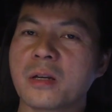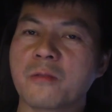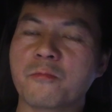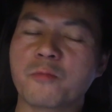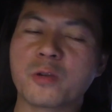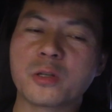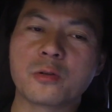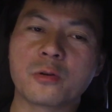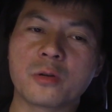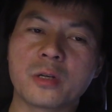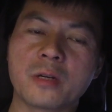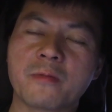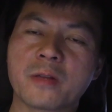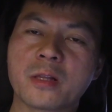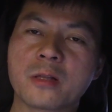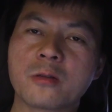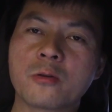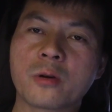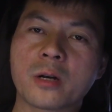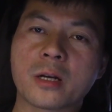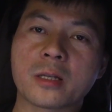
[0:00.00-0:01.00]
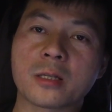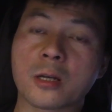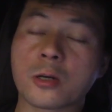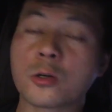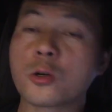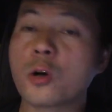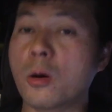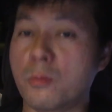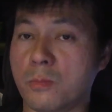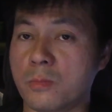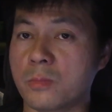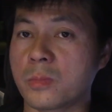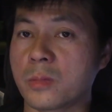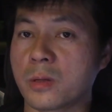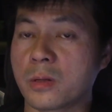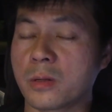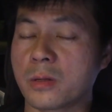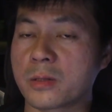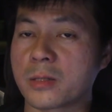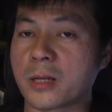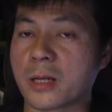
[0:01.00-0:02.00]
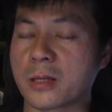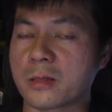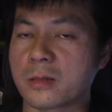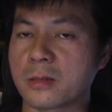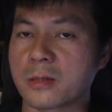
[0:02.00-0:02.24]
when you even look at the GOM, that